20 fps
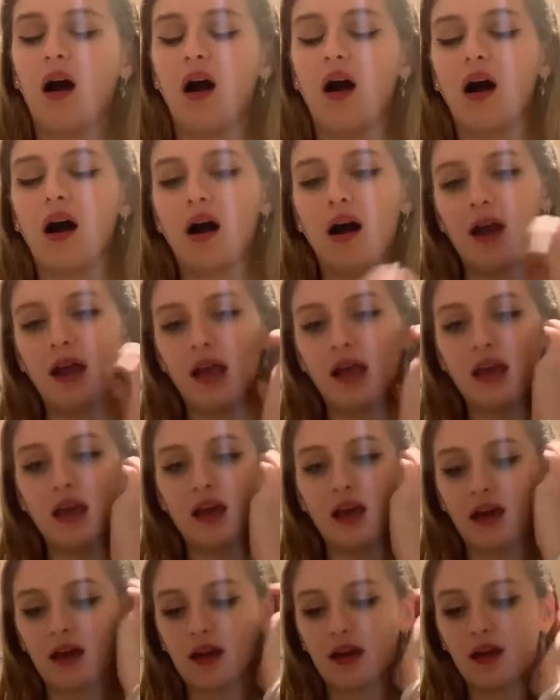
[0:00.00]

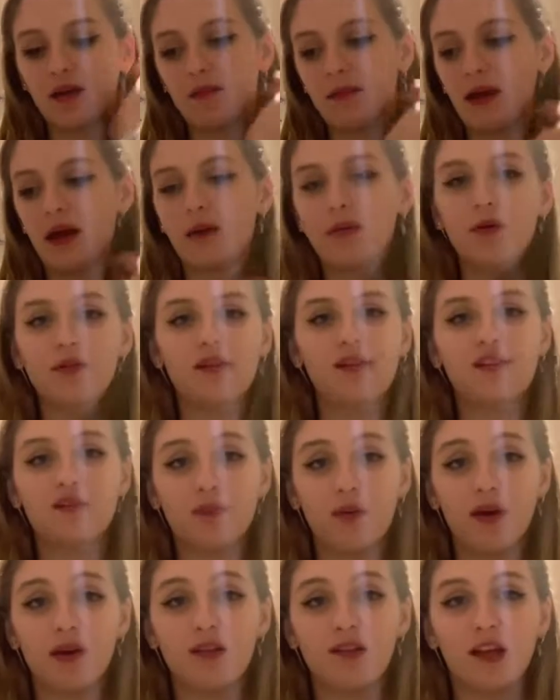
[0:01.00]
I can be a positive
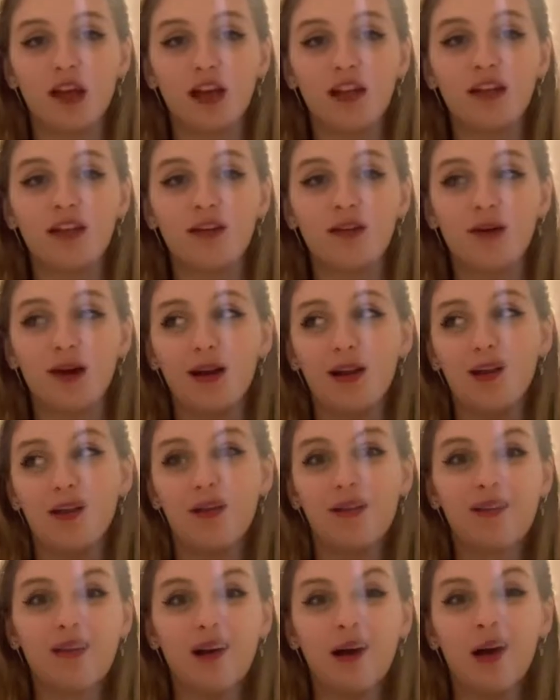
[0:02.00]
person quite a lot
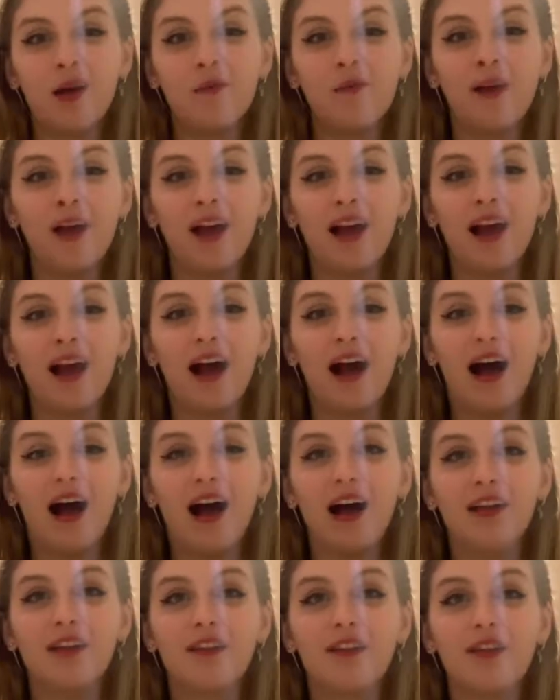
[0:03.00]
of the time.
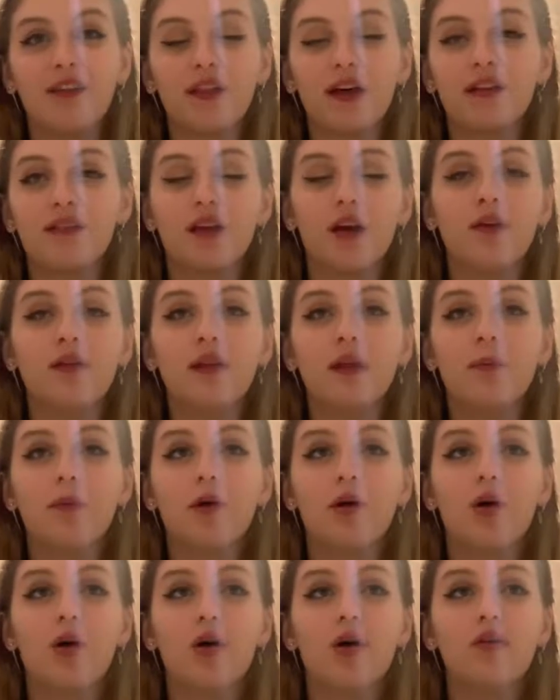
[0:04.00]
And that's only
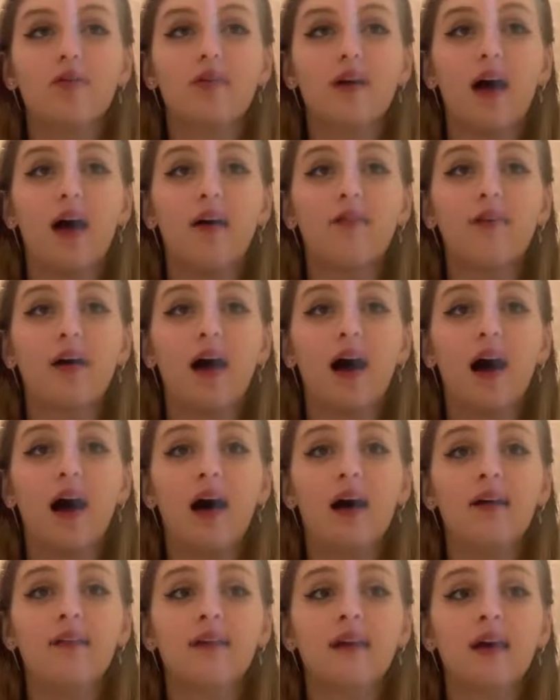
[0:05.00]
because I've
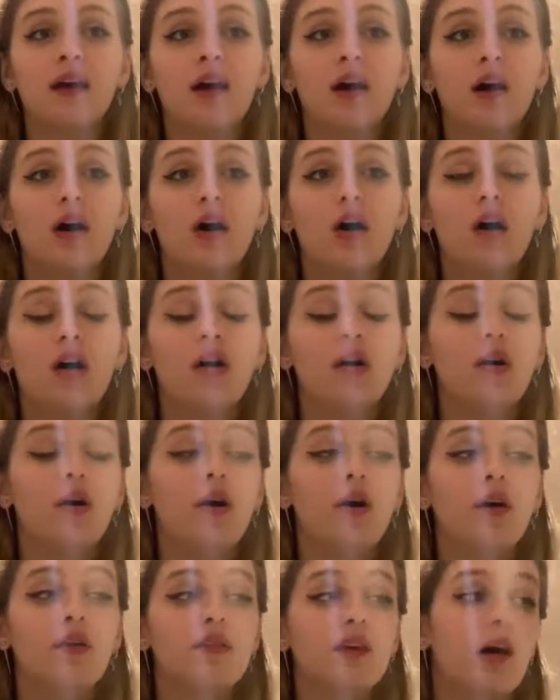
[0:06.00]
had
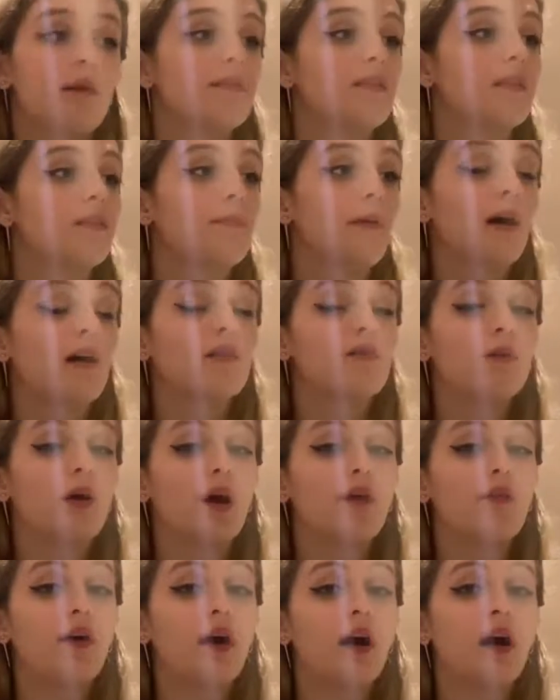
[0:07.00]
times in the past where
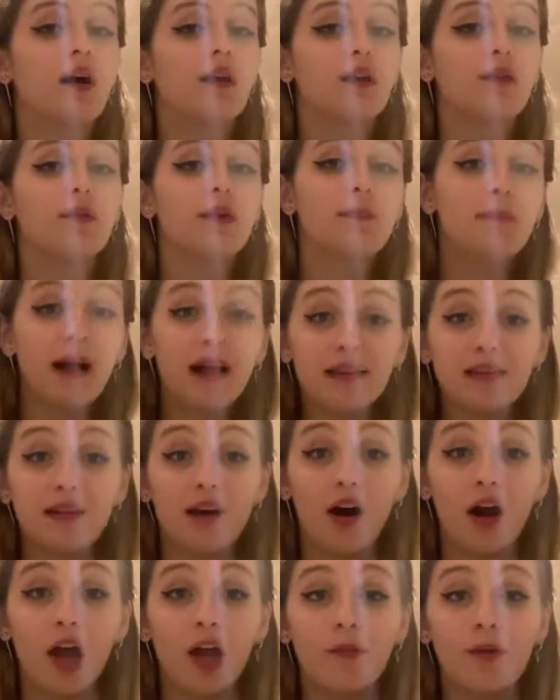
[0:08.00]
I've had a really bad
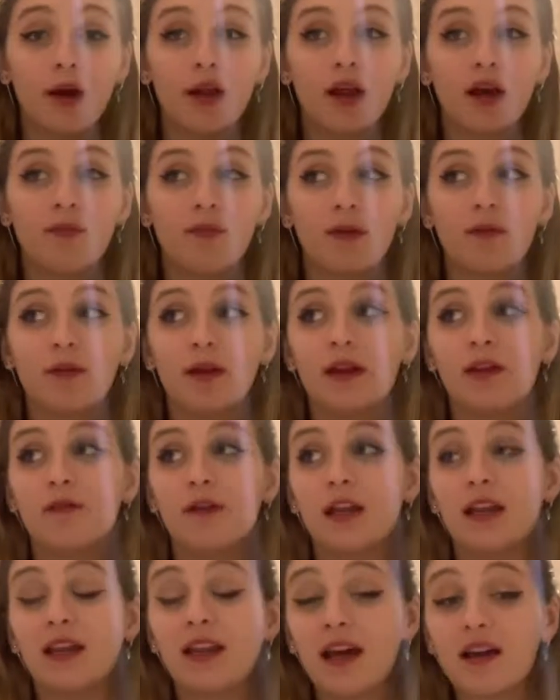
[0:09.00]
time, and I've been really,
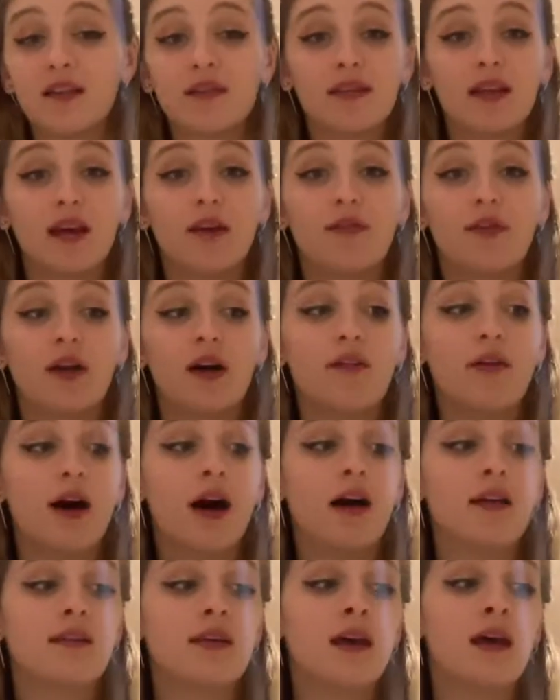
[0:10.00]
really negative, and I've
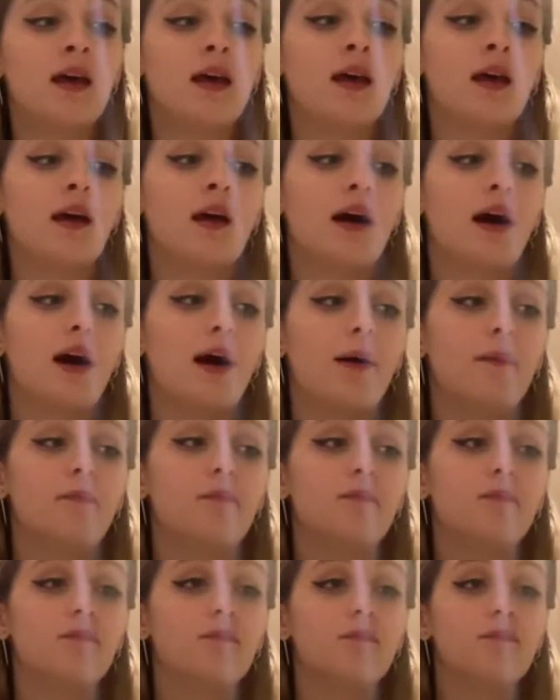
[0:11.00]
had
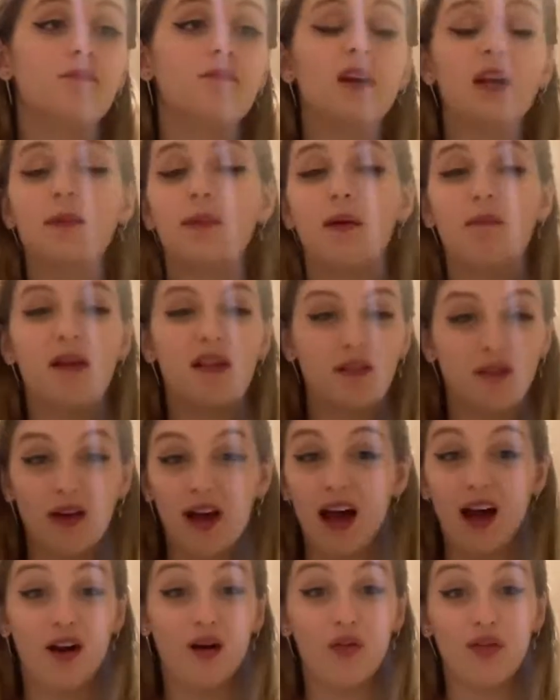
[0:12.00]
really bad mental
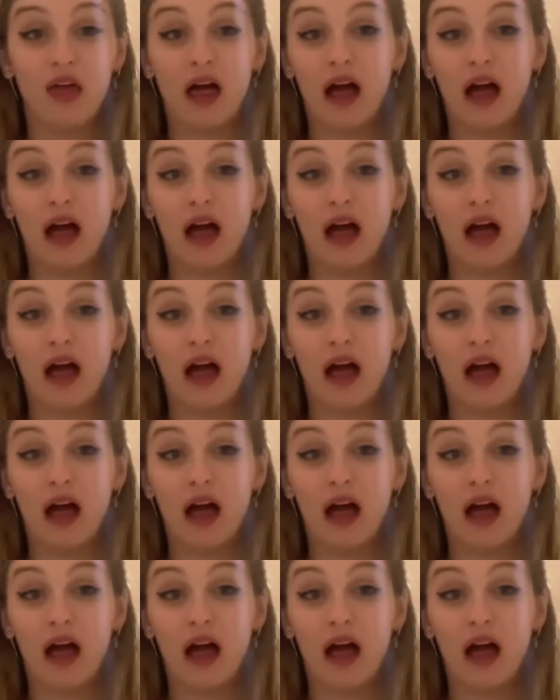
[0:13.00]
health,